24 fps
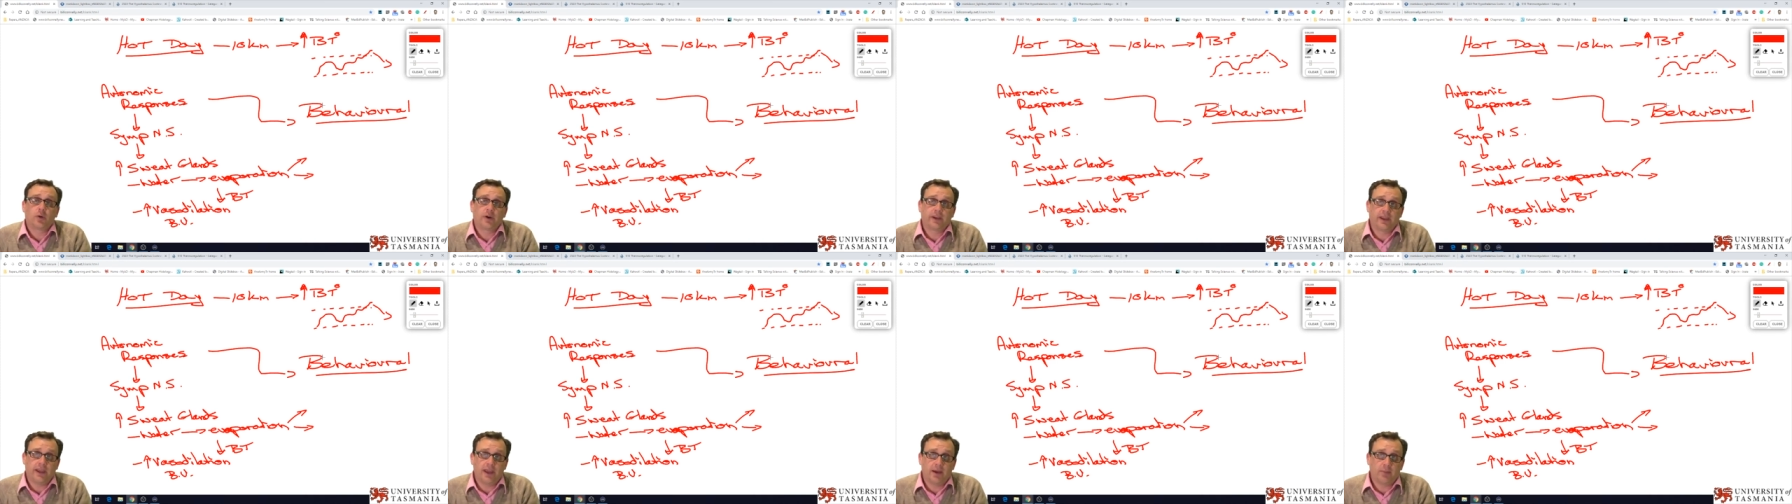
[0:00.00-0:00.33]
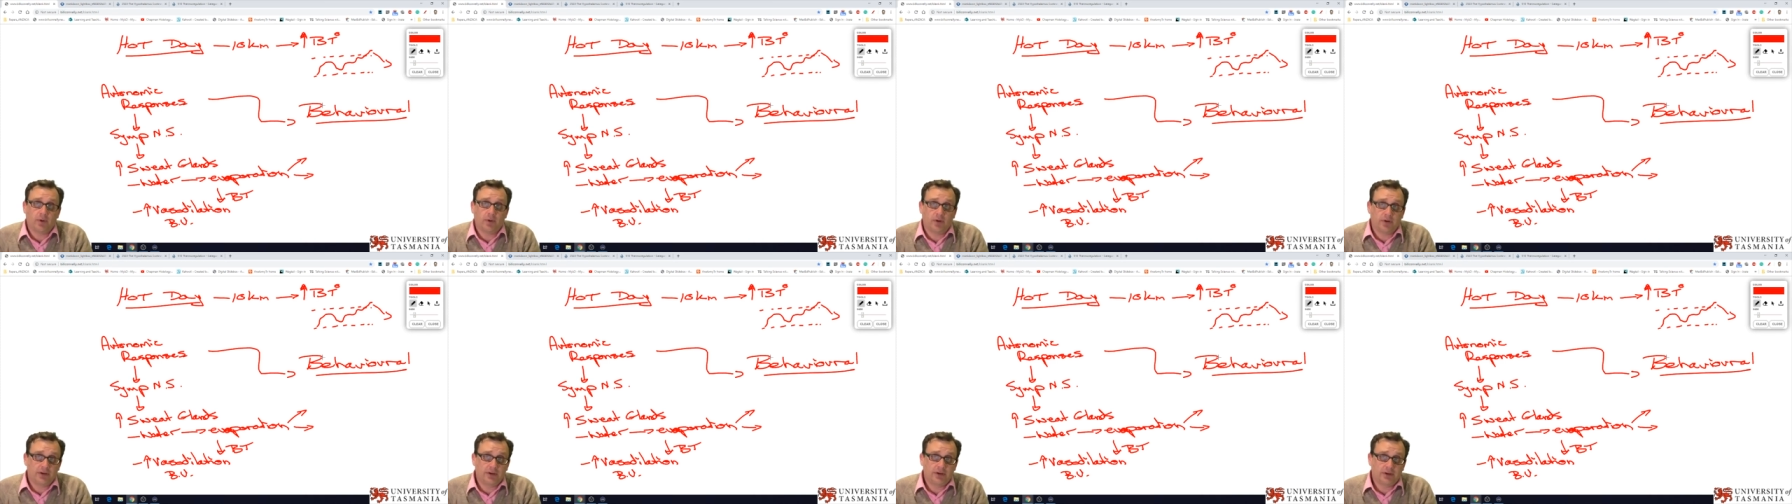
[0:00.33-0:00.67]

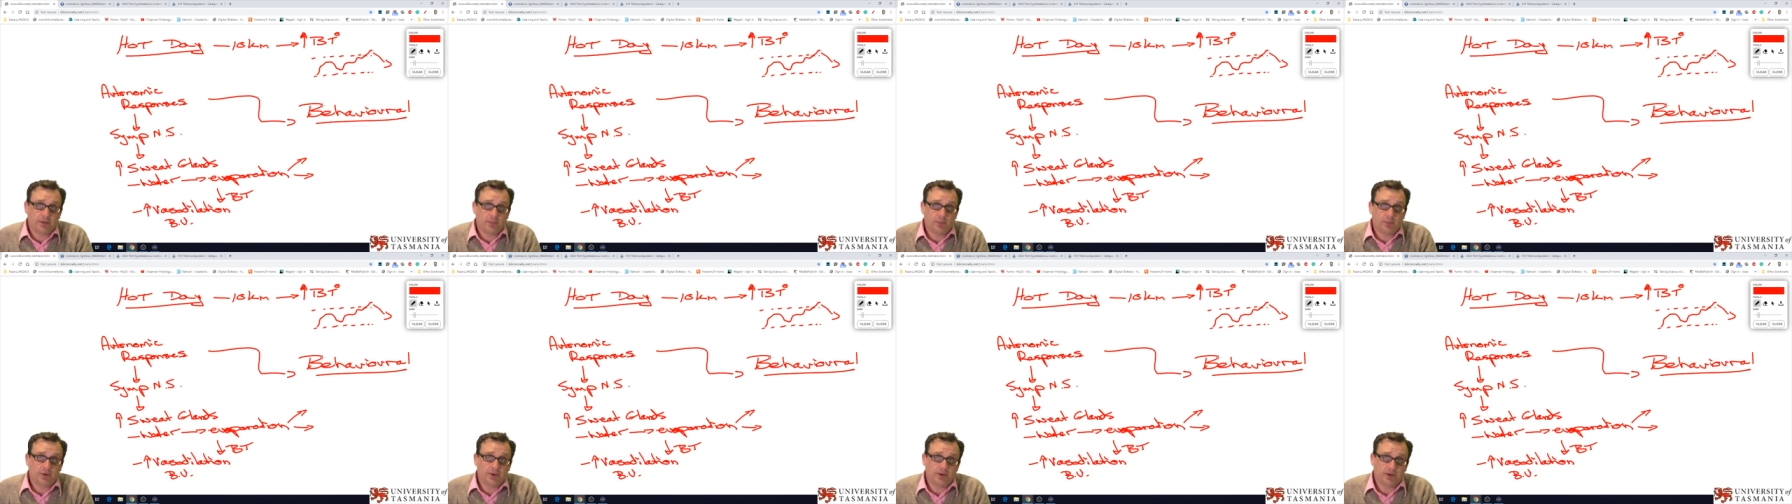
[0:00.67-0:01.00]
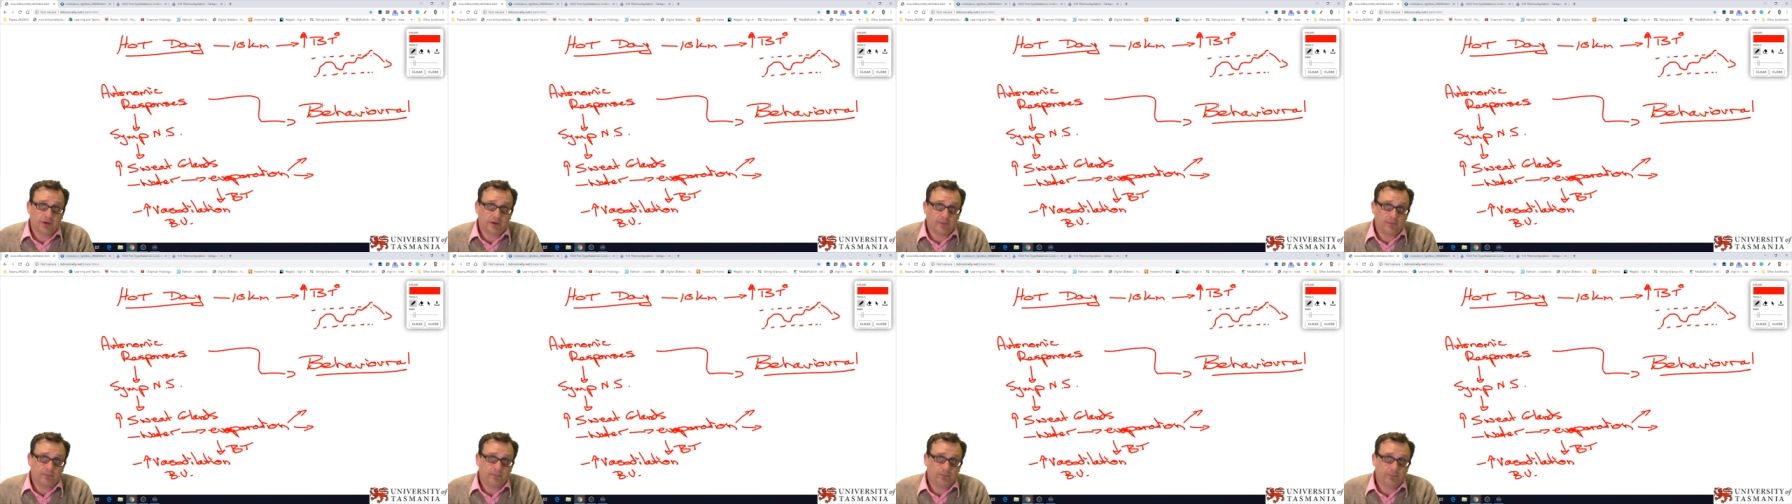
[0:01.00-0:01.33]
lowering our body
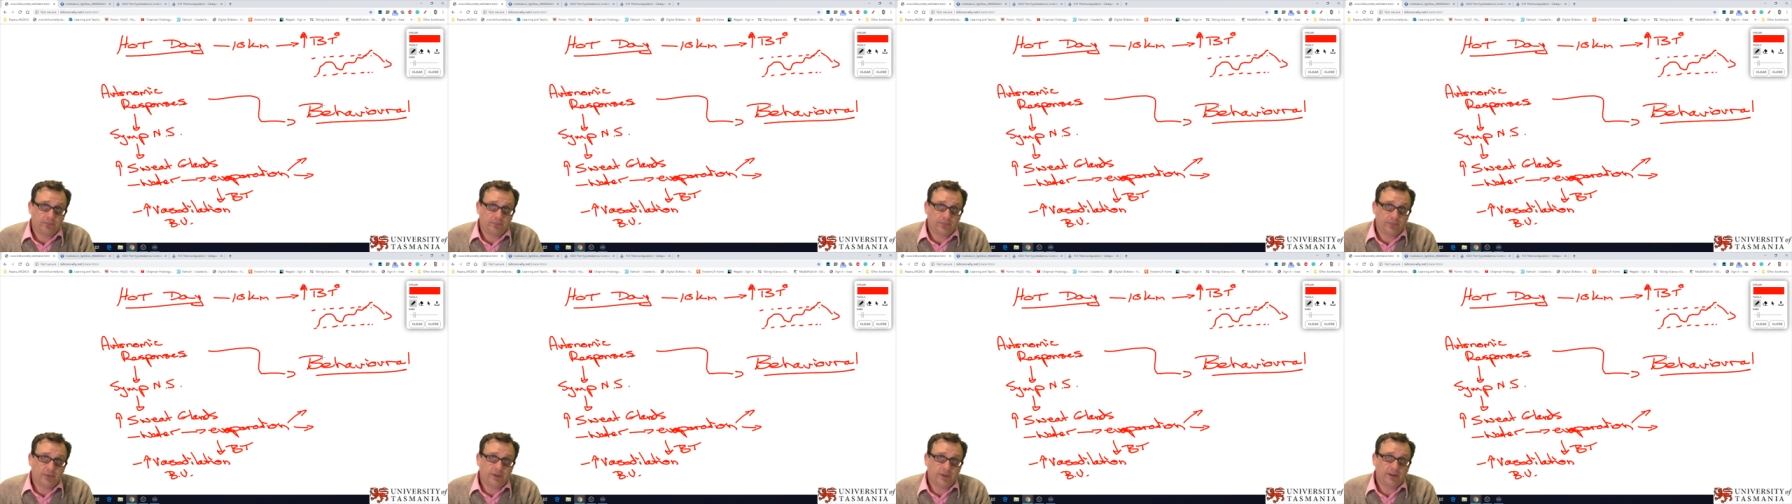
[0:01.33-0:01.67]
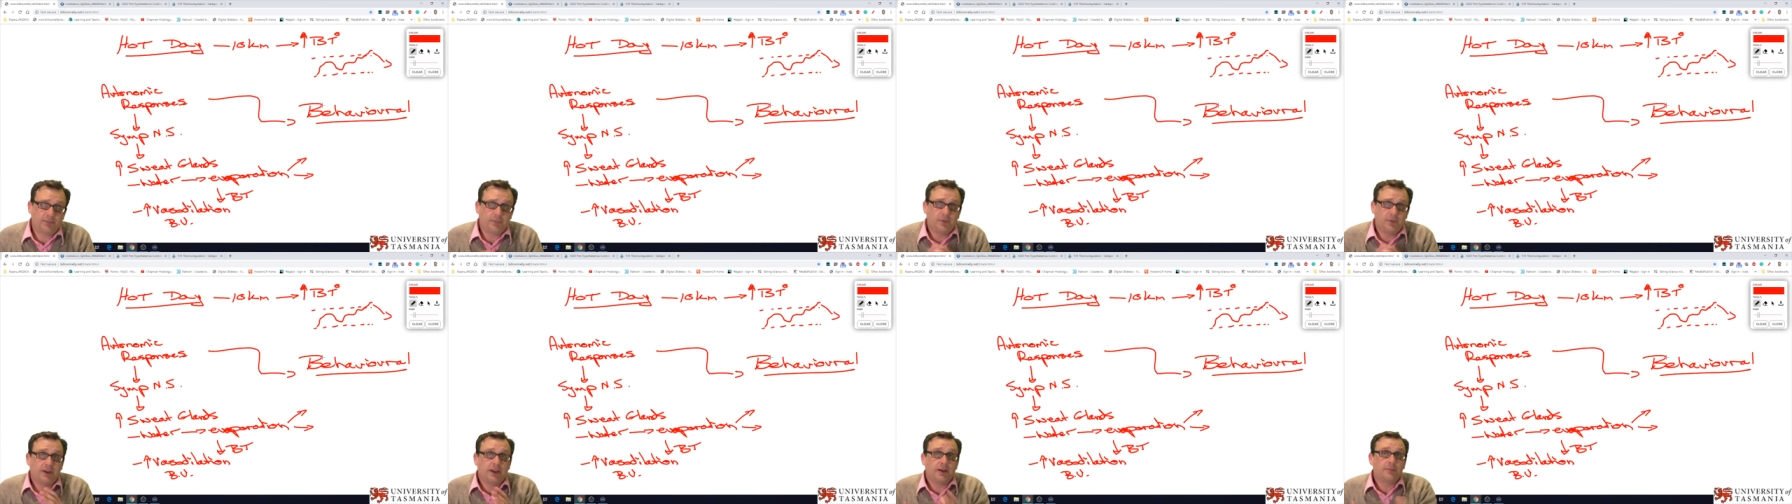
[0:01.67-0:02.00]
temperature.
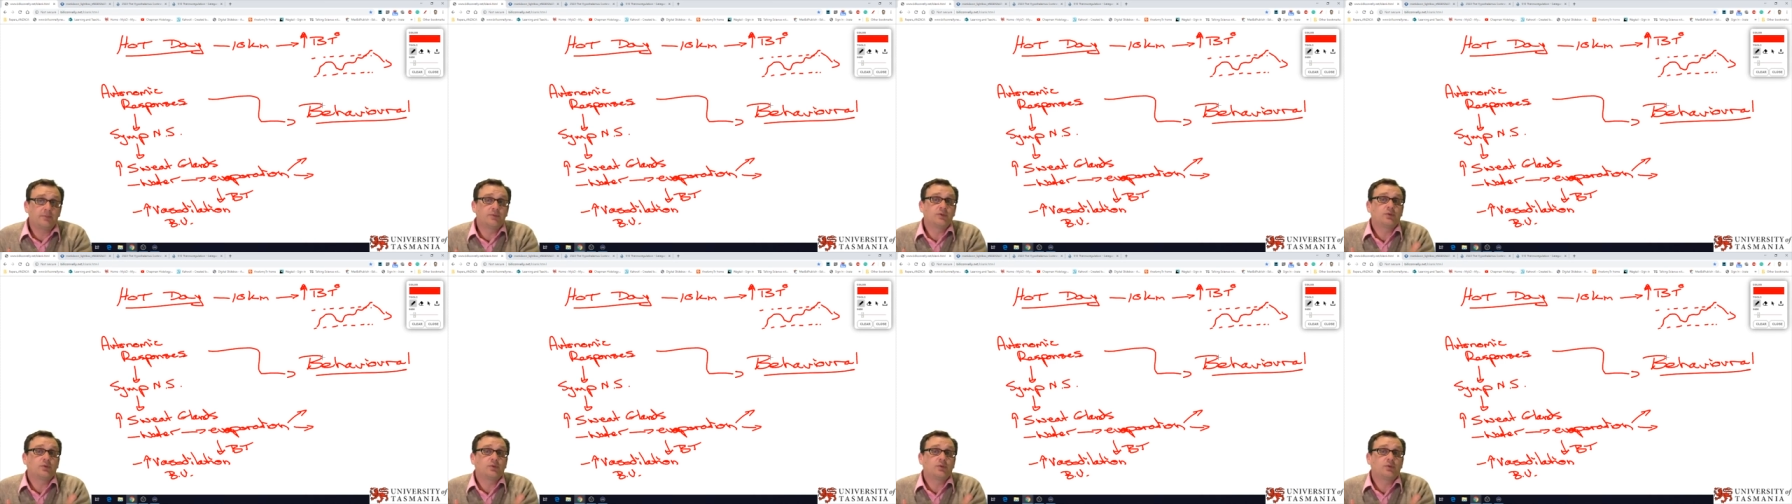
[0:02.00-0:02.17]
This